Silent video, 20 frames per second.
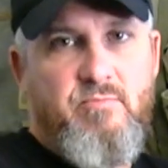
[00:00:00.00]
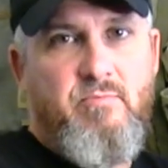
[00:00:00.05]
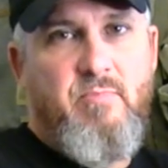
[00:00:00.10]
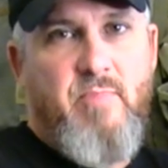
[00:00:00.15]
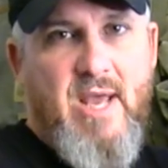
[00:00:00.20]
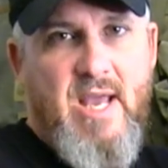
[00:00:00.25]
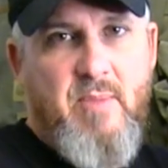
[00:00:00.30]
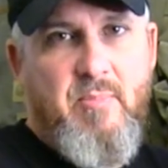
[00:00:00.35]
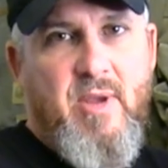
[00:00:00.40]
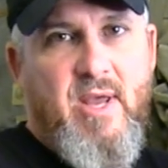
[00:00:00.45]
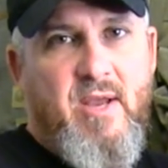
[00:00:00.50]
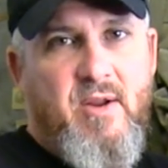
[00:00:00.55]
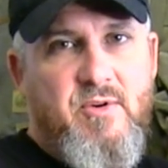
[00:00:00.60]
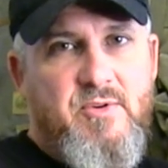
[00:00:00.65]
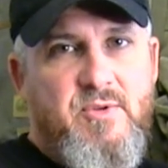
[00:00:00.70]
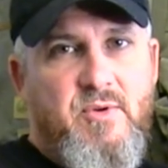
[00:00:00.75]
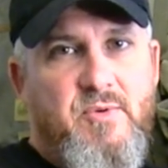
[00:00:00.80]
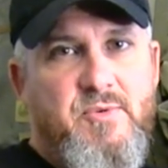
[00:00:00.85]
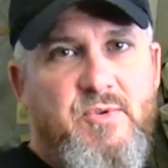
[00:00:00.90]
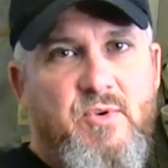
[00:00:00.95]

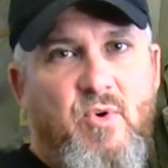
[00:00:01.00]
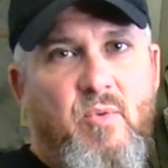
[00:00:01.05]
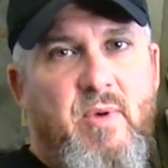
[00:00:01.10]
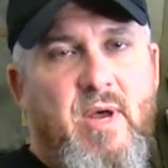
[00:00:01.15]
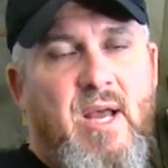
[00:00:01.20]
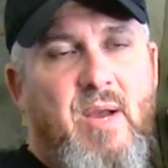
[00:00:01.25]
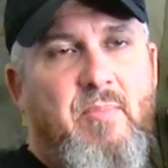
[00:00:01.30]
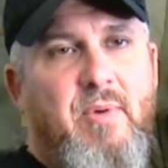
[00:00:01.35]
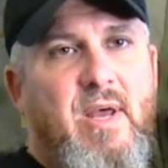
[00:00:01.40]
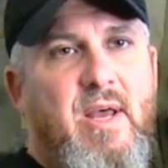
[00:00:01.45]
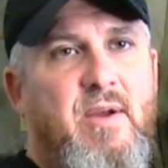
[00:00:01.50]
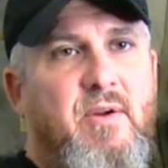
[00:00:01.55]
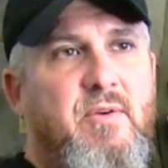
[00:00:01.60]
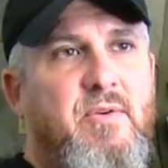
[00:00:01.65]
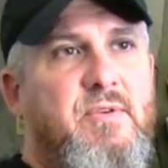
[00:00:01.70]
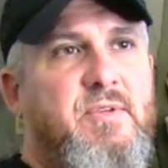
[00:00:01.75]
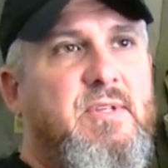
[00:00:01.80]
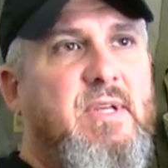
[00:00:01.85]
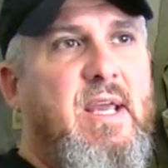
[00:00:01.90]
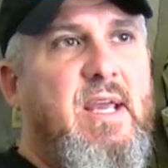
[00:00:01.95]
backpackers, old school
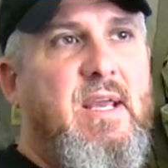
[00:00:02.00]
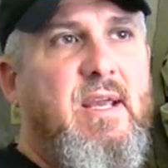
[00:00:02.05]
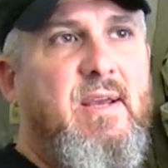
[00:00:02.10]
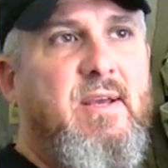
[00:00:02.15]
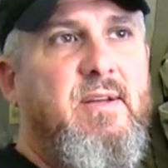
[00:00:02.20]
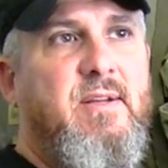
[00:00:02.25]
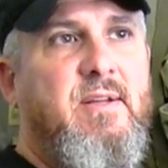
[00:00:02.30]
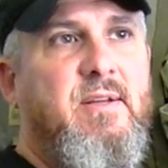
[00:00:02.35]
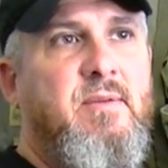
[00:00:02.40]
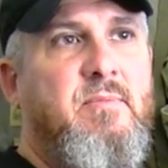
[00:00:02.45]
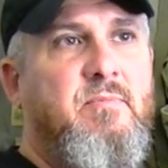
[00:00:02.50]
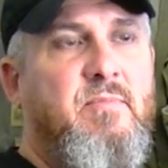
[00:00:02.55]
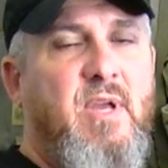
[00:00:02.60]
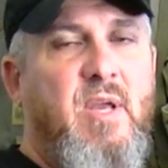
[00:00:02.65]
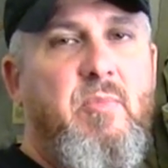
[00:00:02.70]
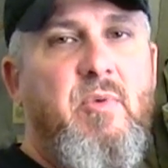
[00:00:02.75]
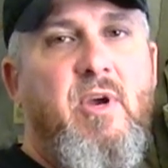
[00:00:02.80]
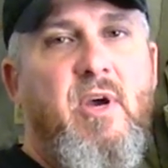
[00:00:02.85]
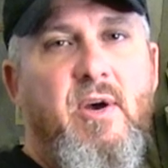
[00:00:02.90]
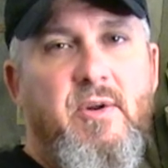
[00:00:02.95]
backpackers, and
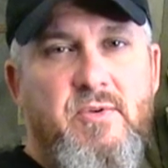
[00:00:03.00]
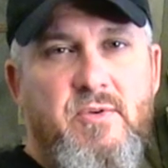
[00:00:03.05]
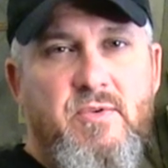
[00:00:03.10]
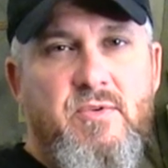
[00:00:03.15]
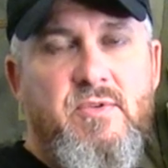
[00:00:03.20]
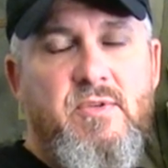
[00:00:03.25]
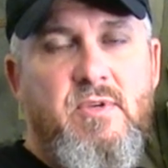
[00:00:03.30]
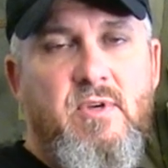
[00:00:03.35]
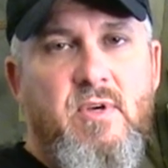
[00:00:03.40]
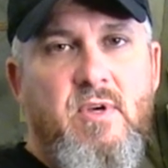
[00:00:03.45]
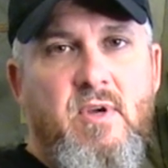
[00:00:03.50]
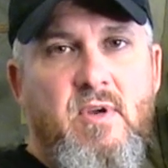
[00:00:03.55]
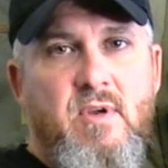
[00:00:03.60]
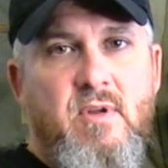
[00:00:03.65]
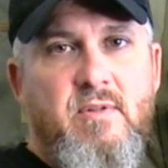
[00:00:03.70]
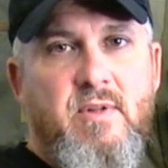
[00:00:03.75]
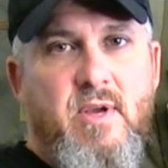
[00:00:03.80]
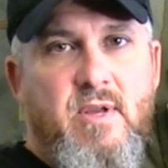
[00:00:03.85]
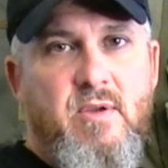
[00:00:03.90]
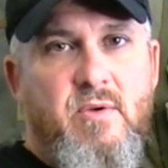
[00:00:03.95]
maybe hunters
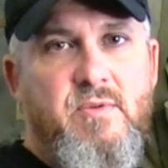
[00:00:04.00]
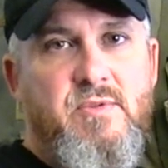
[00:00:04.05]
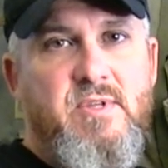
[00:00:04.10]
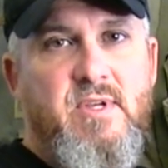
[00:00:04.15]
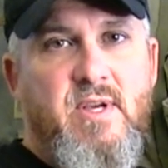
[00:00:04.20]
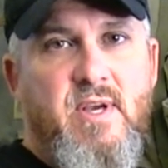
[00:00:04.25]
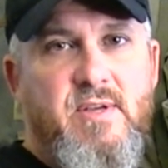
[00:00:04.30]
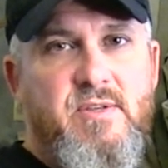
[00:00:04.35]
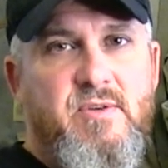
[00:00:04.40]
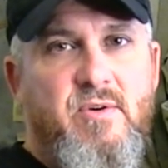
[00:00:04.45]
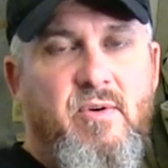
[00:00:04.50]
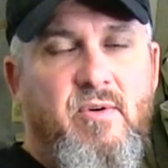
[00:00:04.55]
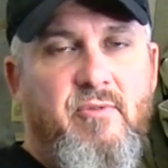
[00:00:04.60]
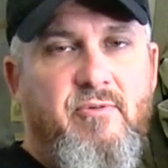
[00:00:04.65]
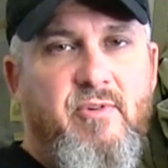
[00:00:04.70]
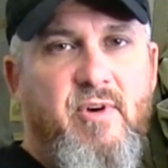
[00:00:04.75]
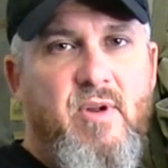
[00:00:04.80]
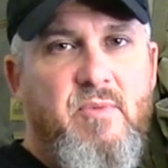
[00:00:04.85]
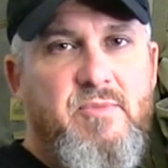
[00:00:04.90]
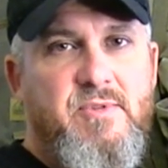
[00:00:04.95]
that use the external
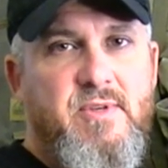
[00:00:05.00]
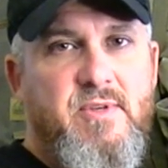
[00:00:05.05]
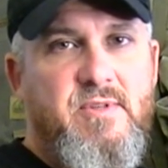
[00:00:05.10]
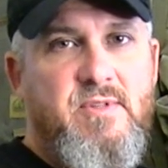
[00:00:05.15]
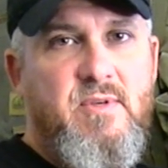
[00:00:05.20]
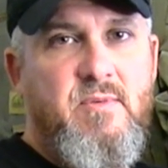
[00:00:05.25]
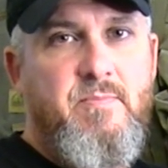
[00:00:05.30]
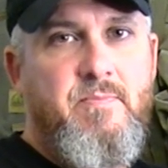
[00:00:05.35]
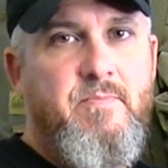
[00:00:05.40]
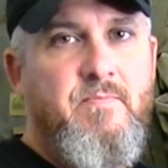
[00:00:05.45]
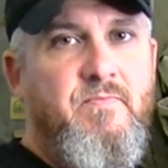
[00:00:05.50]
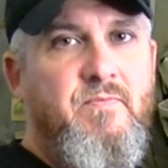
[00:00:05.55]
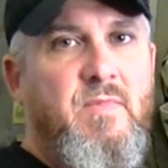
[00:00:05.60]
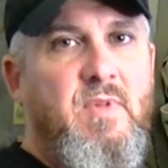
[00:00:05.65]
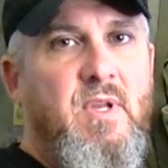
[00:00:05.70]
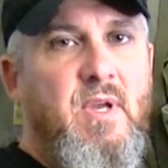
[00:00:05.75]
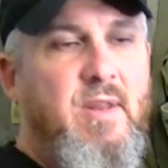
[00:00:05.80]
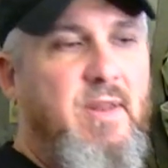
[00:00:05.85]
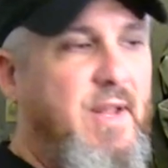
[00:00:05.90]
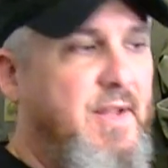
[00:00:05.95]
frame system.
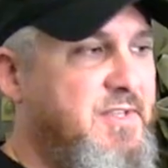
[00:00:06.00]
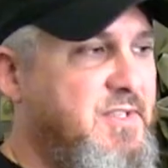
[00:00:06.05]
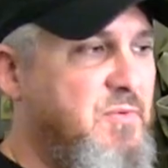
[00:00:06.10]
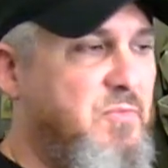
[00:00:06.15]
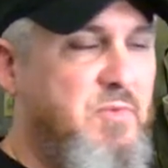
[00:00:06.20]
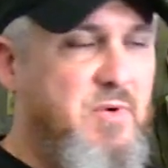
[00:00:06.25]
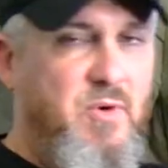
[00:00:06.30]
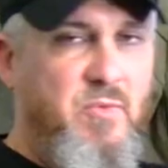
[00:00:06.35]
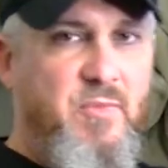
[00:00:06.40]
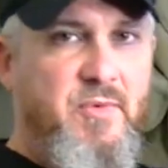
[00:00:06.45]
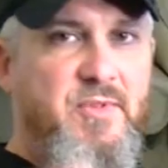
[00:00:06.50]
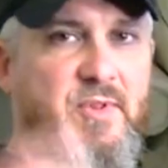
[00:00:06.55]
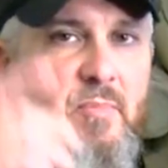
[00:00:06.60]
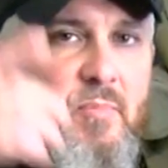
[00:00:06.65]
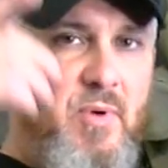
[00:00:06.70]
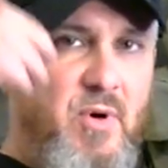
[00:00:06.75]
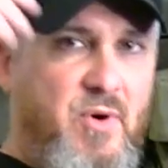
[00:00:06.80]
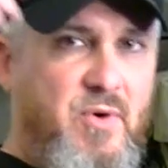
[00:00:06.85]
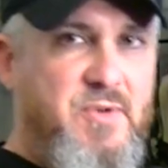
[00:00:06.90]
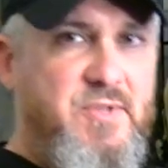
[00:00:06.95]
And that's the one with the
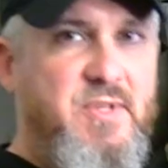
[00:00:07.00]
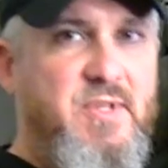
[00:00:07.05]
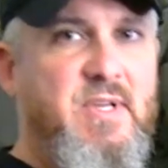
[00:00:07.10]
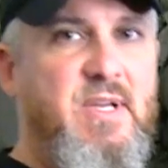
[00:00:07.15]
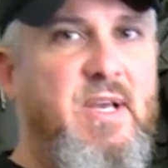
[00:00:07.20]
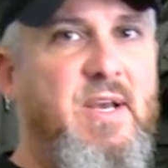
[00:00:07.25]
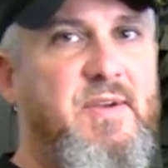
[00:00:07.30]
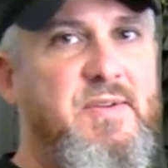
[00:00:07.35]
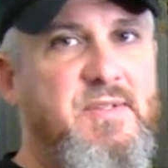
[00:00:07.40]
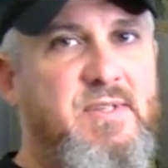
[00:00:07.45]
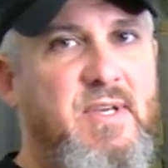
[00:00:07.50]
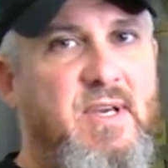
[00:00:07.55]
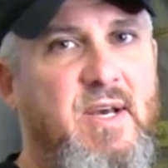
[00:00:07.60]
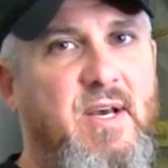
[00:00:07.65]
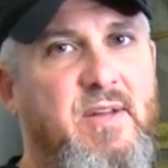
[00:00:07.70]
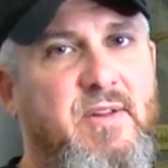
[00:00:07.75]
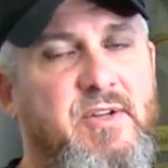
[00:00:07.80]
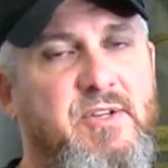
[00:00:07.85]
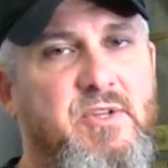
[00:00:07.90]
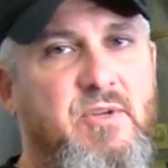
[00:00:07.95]
bars on the
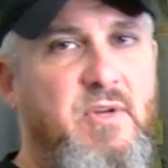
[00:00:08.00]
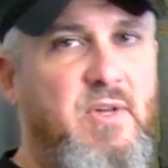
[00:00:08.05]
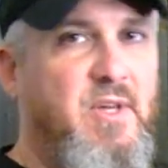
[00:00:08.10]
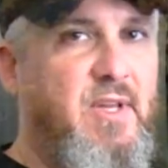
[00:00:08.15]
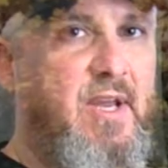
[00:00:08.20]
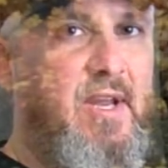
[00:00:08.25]
outside that you can